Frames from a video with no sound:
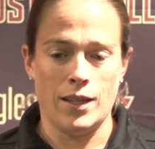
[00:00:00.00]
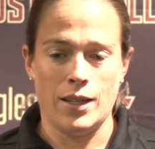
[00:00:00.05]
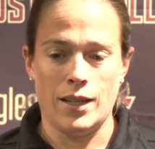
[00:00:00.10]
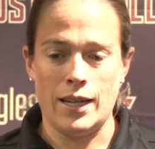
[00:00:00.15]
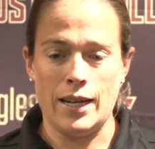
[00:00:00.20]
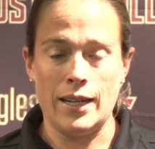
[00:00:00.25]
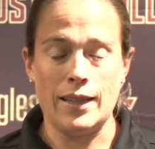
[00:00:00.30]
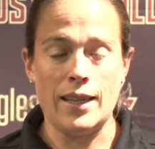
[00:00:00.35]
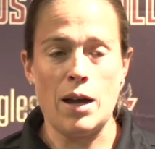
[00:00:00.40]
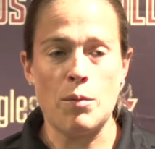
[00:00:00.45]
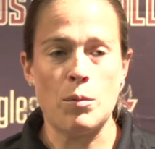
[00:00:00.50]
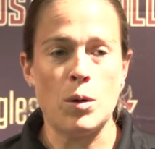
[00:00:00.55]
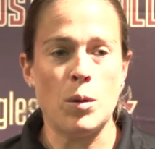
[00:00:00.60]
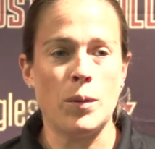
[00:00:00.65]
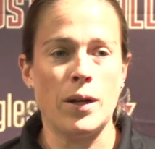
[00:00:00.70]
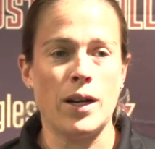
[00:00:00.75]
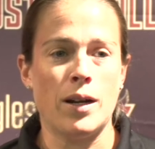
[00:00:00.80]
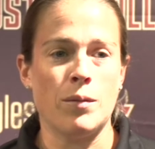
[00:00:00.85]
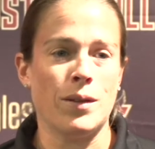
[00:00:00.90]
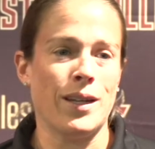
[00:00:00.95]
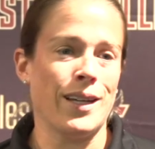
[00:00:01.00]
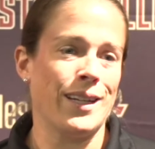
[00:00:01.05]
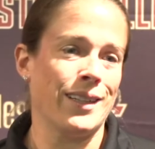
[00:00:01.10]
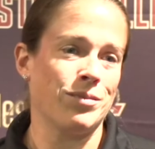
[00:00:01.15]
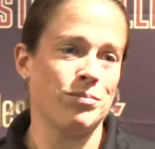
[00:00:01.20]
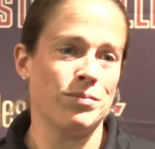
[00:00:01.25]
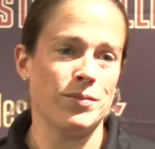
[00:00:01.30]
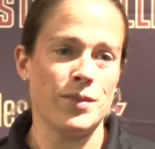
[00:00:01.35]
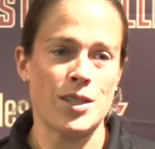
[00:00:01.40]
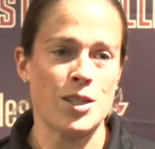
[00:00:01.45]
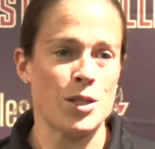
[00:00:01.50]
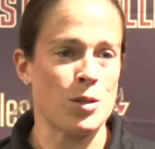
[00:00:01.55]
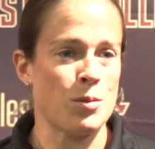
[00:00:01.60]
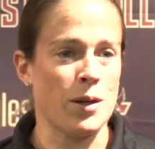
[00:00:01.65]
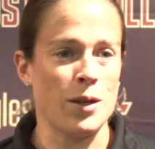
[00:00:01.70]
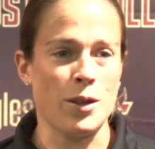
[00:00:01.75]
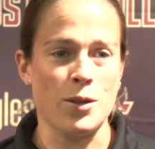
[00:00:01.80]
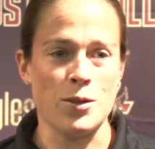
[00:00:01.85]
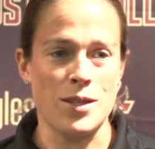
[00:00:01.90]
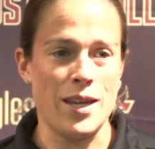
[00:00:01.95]
And at that moment, I'm like, it's just
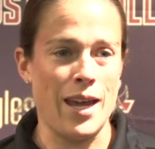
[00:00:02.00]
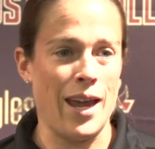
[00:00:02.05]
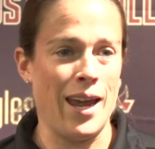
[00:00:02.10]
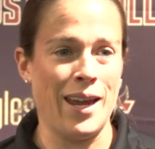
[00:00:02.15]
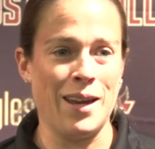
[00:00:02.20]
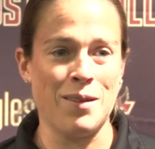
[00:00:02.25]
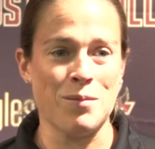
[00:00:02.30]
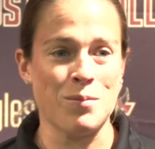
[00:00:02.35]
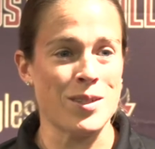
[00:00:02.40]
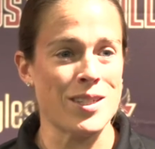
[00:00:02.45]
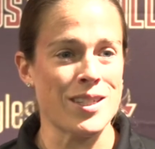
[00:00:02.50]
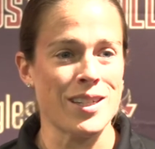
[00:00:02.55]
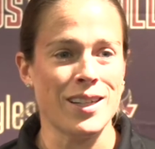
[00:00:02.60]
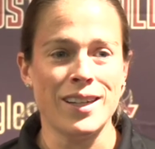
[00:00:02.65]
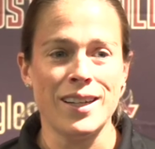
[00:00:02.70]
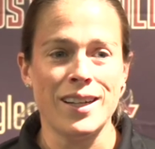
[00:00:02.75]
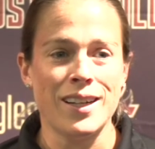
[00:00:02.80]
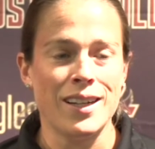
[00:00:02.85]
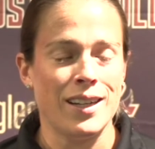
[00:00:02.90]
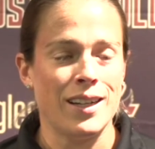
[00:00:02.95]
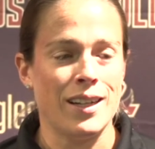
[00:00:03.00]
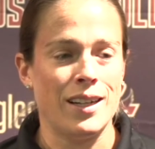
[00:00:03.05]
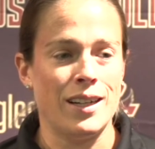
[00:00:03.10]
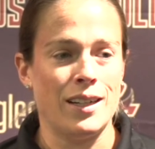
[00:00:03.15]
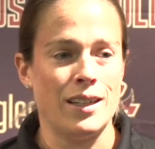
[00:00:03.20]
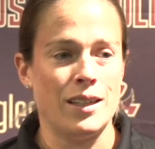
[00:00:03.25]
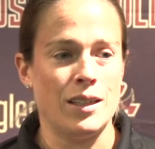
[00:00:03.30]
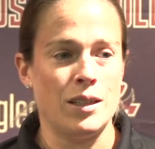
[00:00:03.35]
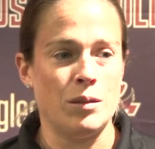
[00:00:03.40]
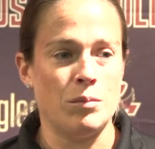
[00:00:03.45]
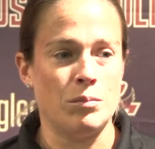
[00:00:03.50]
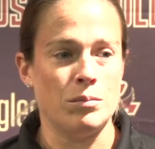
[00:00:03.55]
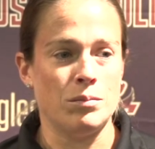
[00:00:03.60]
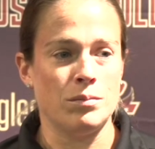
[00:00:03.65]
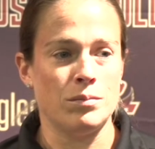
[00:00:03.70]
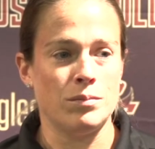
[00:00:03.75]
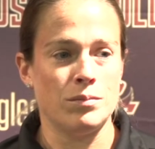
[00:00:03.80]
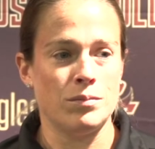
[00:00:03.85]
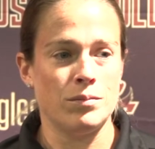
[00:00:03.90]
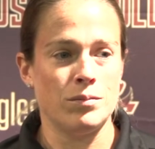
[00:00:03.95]
one of those games
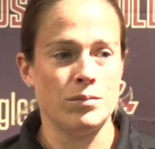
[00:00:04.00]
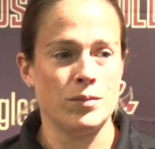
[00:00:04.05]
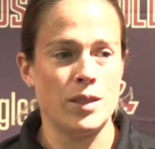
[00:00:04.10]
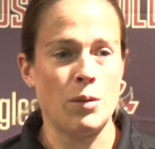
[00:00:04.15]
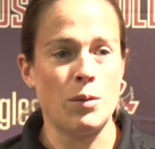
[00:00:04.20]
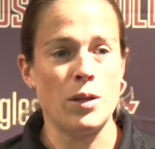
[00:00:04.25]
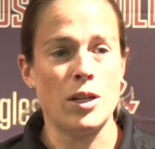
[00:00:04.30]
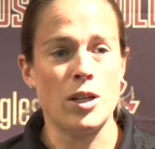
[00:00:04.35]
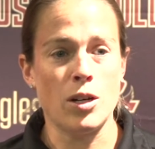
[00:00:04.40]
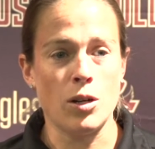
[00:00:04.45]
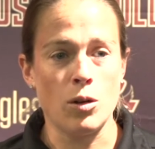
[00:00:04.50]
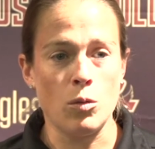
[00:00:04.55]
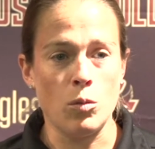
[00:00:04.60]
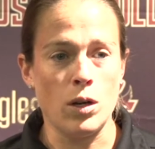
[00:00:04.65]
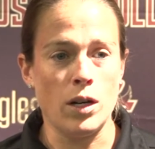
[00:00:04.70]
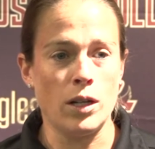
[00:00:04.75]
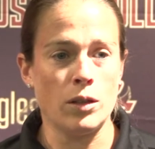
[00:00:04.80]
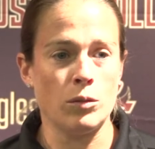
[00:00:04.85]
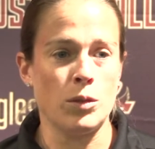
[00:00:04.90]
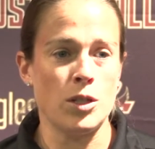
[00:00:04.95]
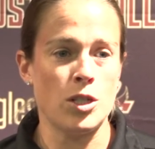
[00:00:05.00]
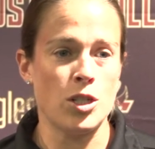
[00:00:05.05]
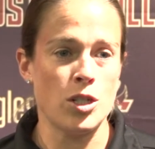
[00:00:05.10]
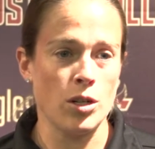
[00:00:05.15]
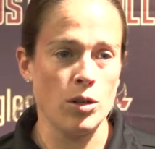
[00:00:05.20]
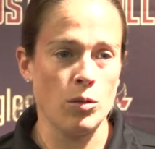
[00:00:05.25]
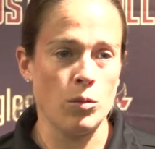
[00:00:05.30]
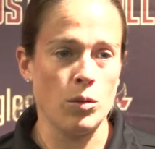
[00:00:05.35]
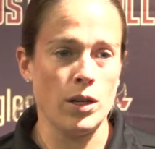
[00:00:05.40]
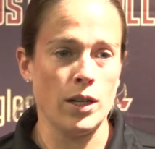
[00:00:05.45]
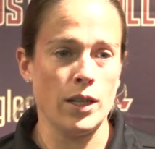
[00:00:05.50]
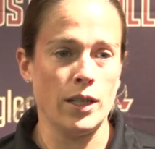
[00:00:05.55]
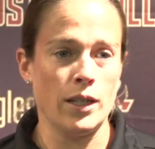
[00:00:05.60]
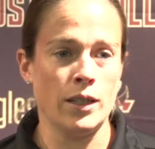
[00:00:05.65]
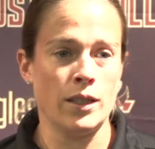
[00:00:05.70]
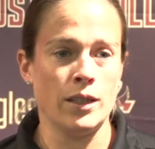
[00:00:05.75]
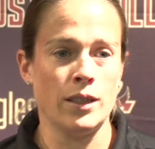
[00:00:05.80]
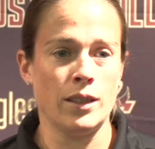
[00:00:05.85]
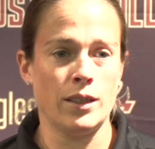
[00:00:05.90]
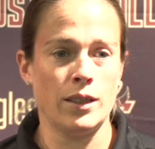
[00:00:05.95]
that we could have won, we should have won,
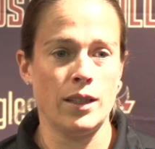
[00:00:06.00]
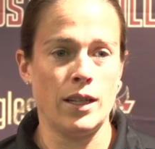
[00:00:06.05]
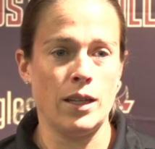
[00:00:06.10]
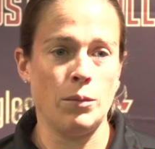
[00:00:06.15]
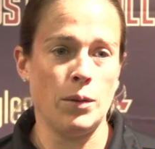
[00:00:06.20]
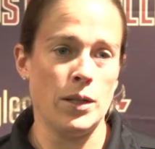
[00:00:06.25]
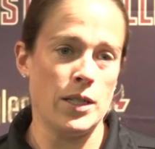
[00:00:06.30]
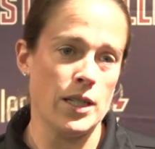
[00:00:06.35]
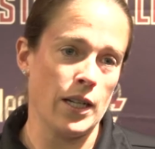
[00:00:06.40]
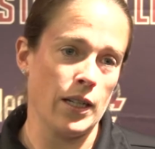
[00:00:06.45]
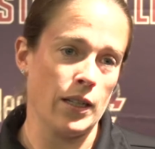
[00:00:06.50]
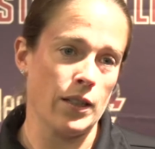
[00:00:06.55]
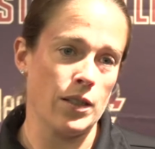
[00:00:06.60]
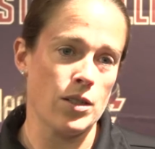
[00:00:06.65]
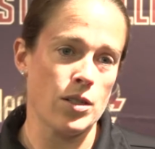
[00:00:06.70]
and we didn't.